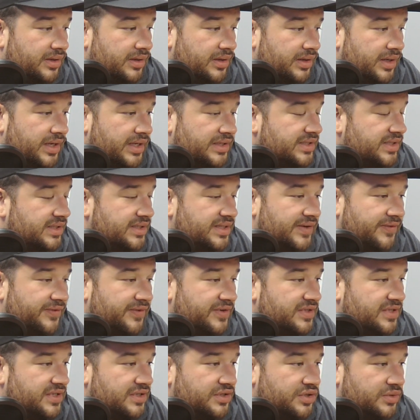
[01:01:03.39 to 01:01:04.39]
it's a
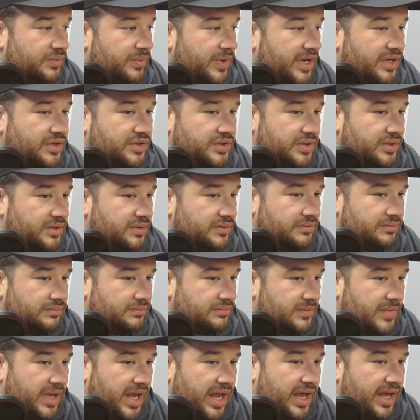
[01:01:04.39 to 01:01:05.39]
different situation,
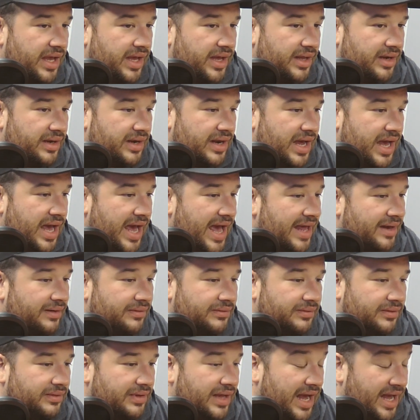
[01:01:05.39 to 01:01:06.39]
and I
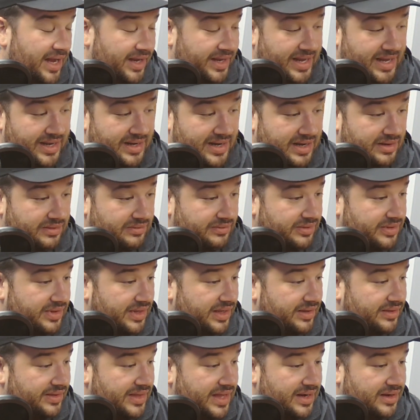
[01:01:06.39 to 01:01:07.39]
don't
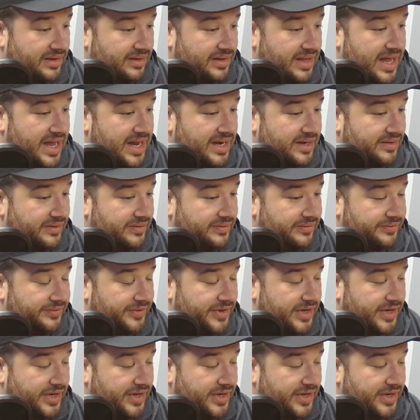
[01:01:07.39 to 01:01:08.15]
think that a lot of